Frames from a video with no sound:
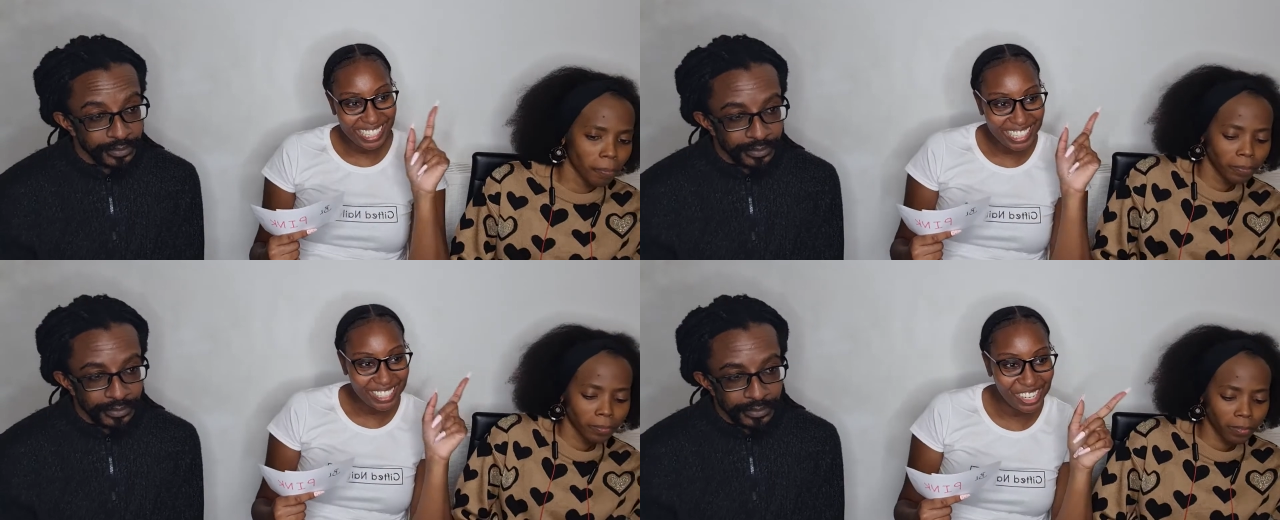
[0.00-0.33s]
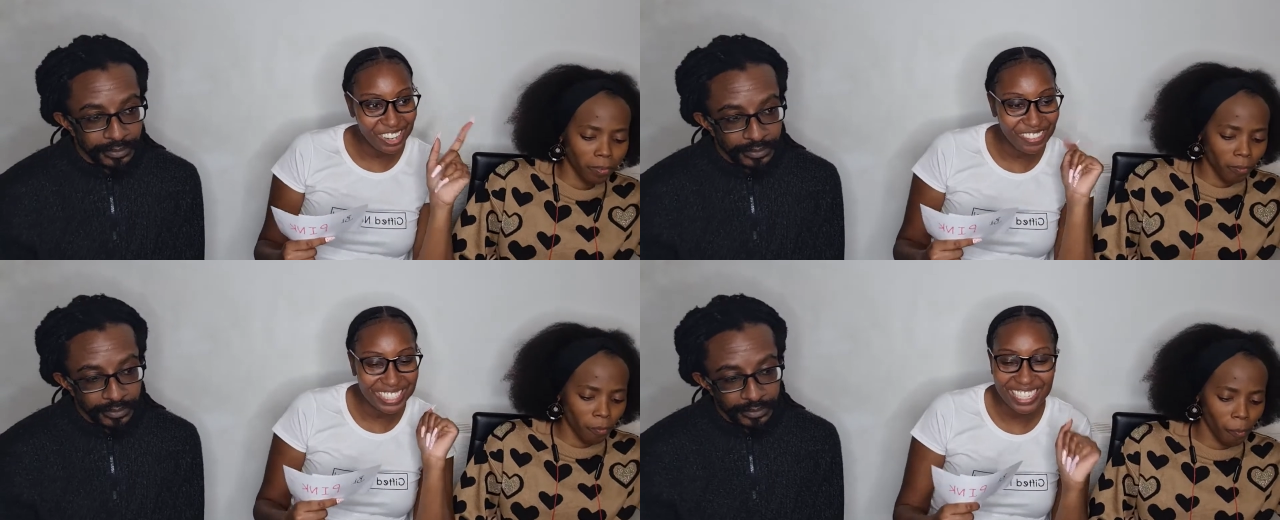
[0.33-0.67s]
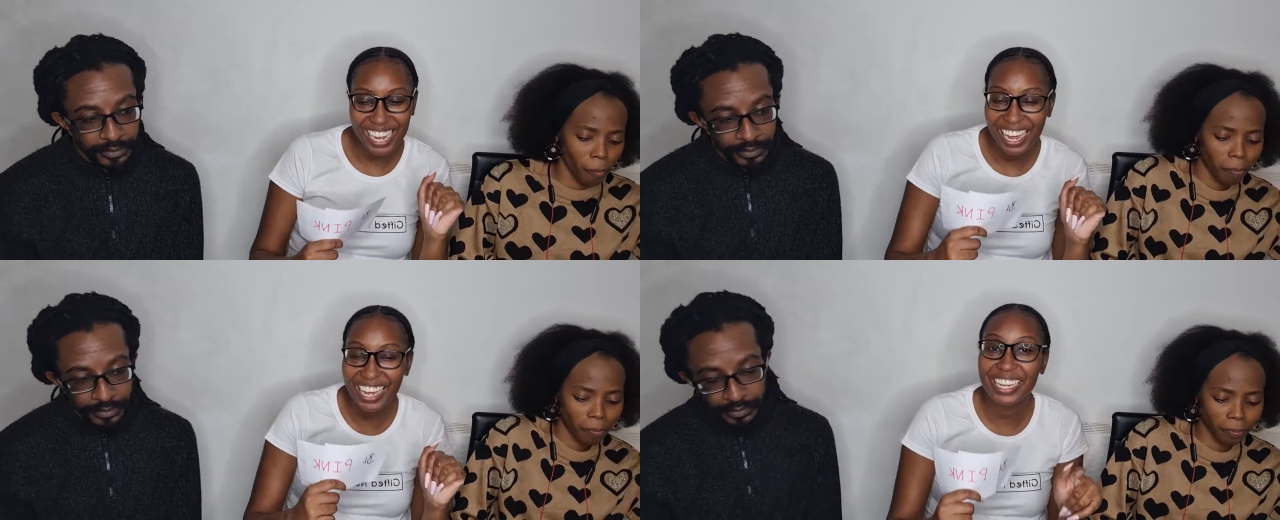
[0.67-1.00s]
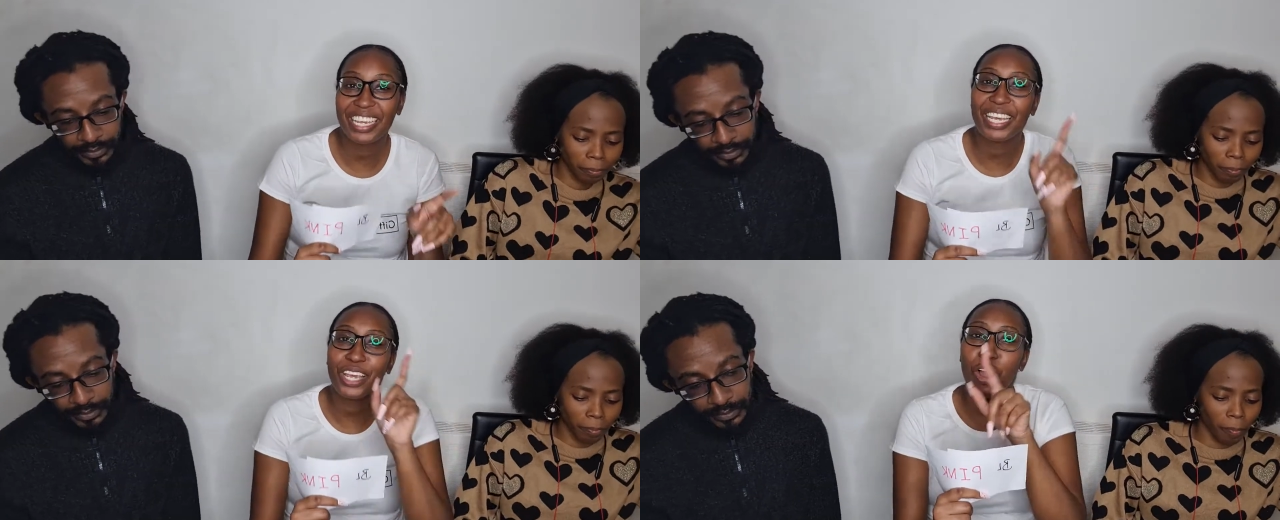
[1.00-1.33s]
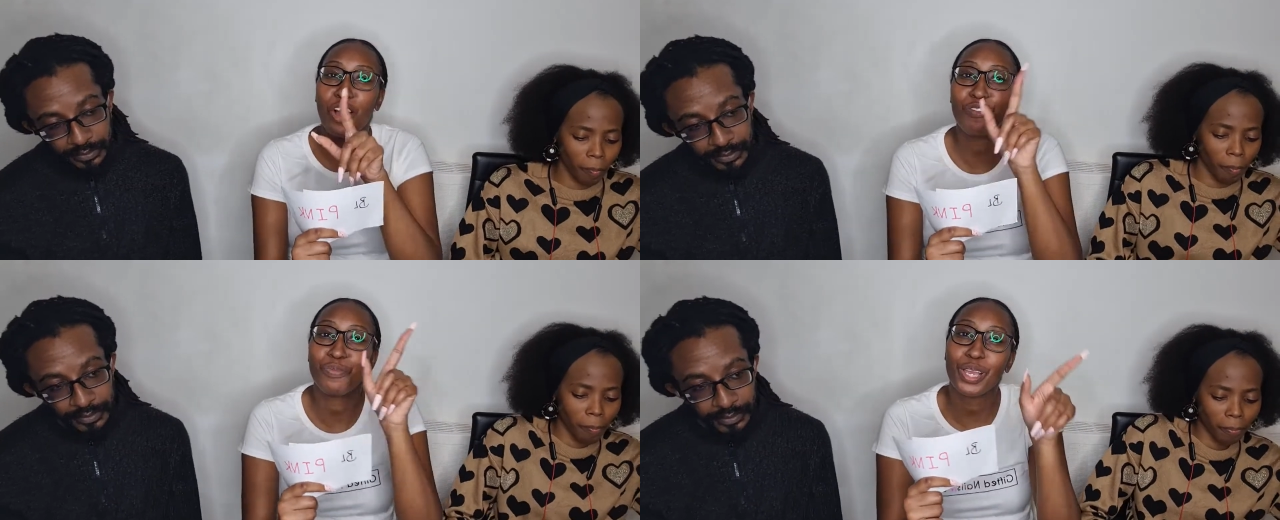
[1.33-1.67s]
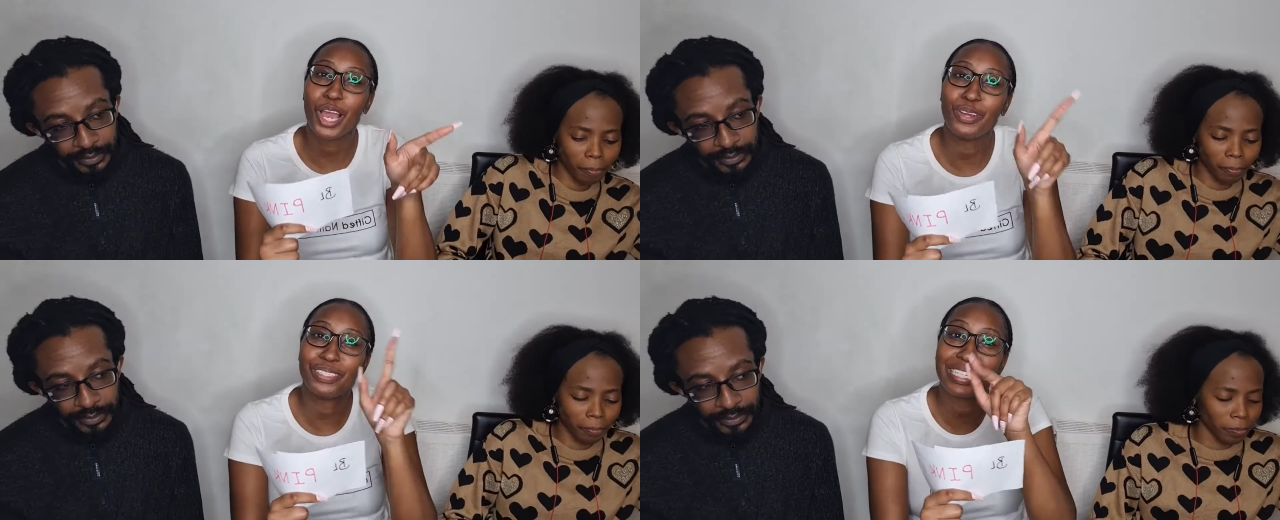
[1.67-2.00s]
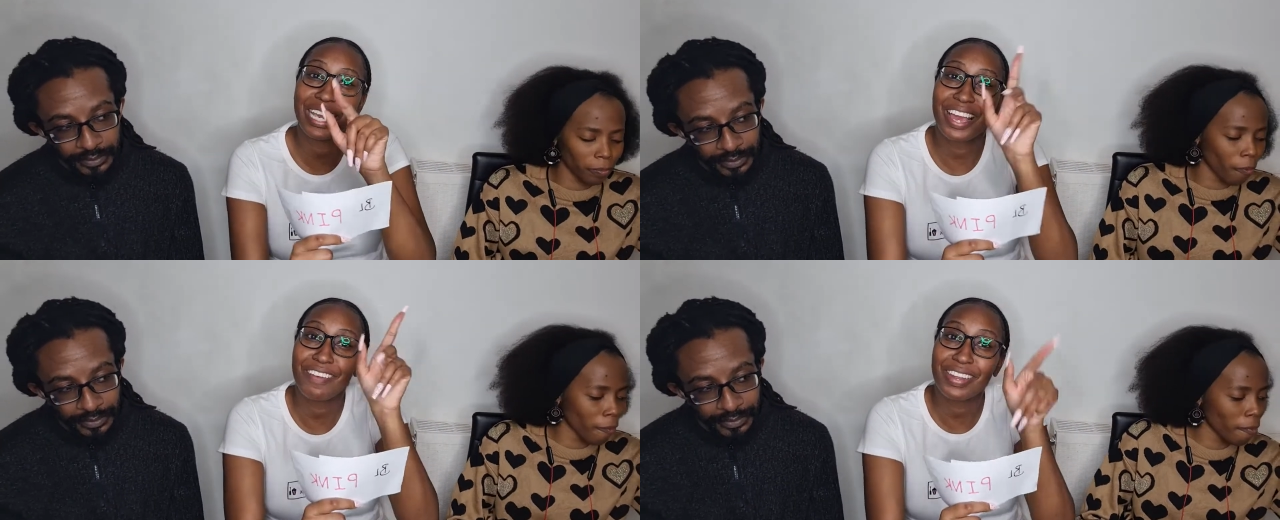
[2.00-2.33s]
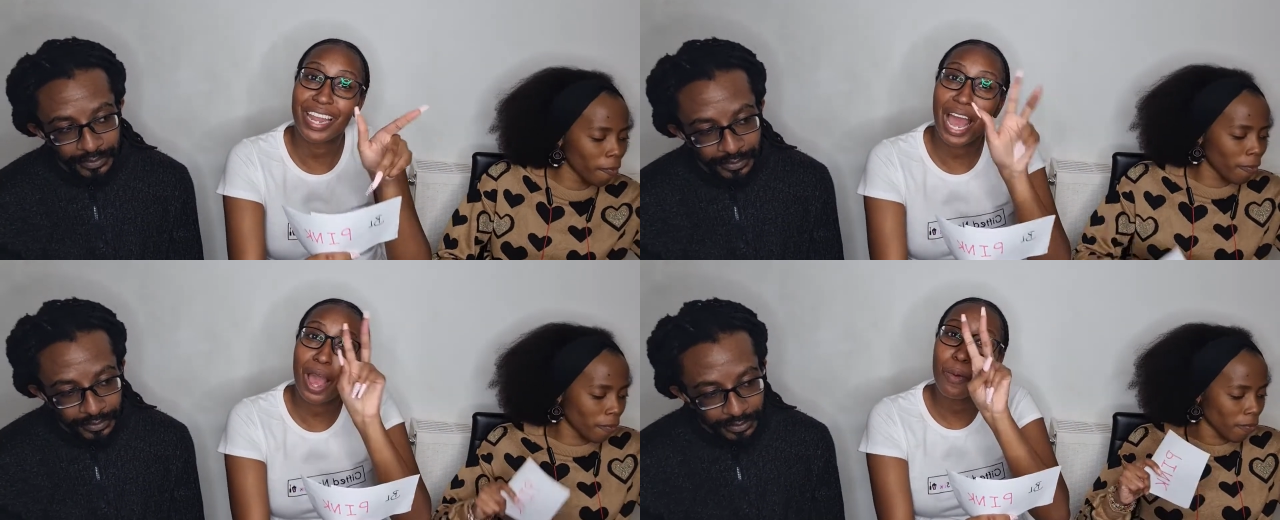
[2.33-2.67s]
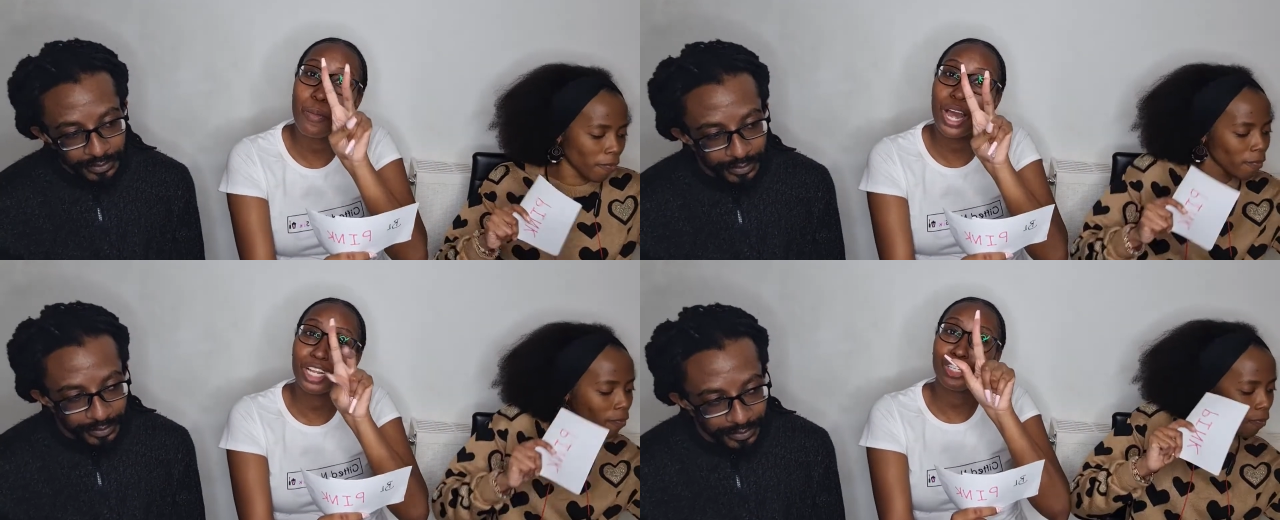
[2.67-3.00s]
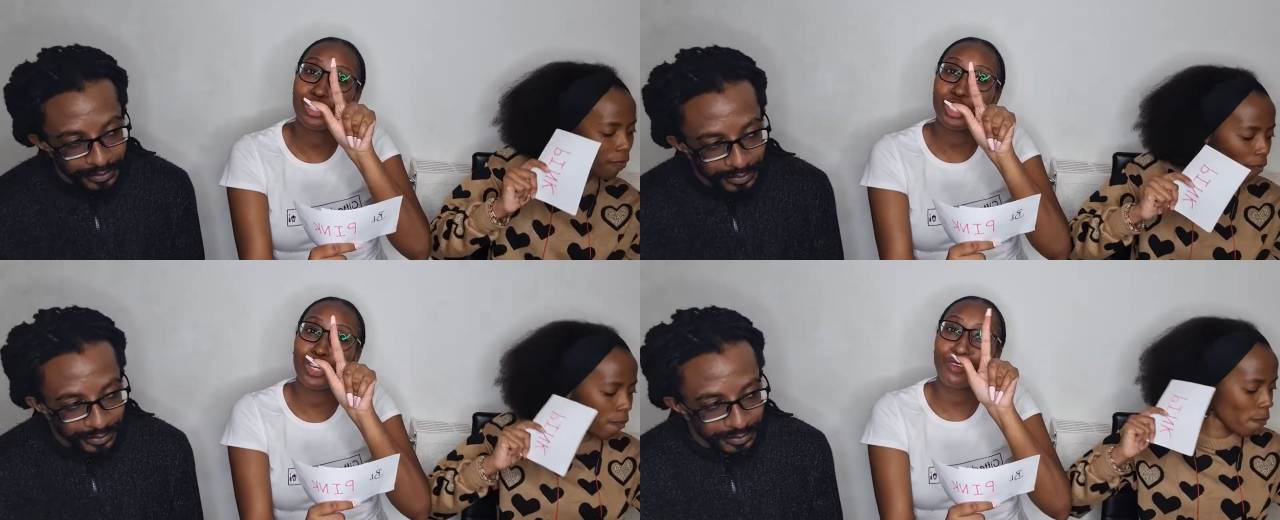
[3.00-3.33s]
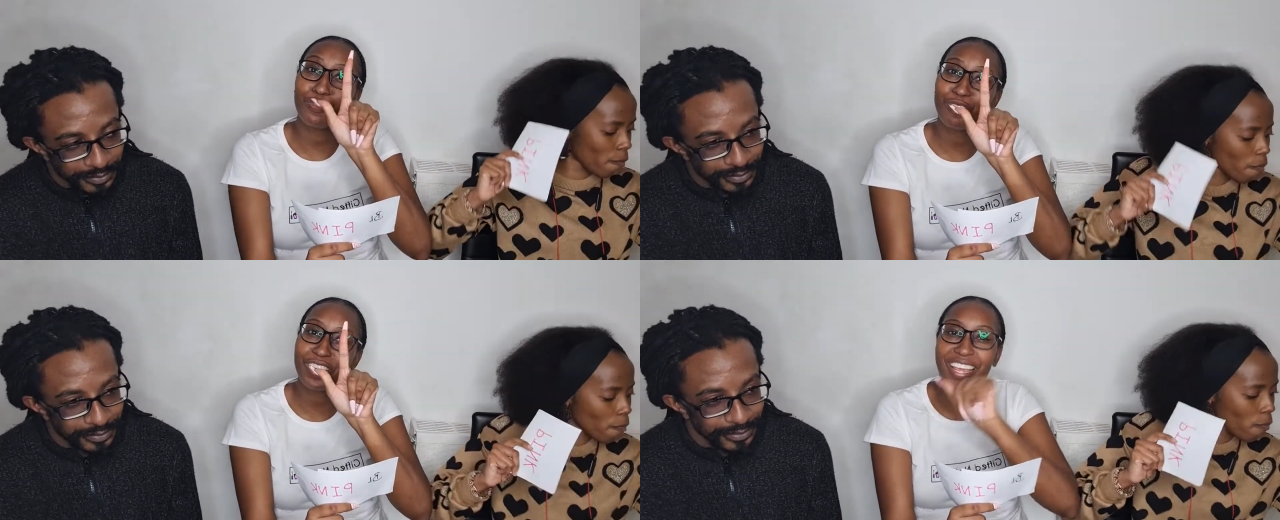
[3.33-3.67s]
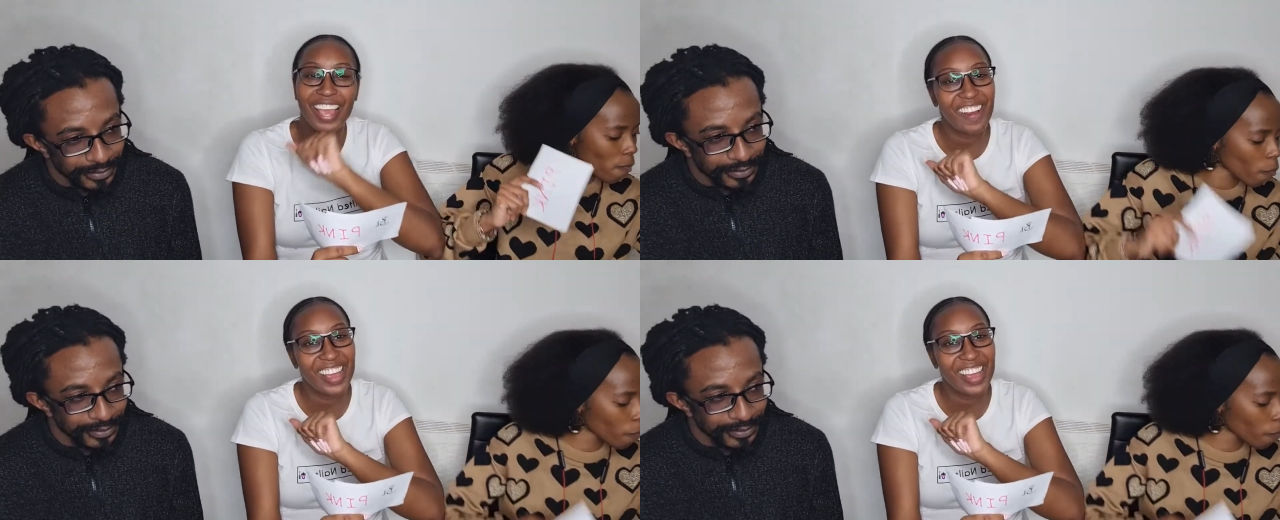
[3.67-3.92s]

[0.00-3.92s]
Speaker 1: teeny tama tiny. Off we go together. Now, one, two, three,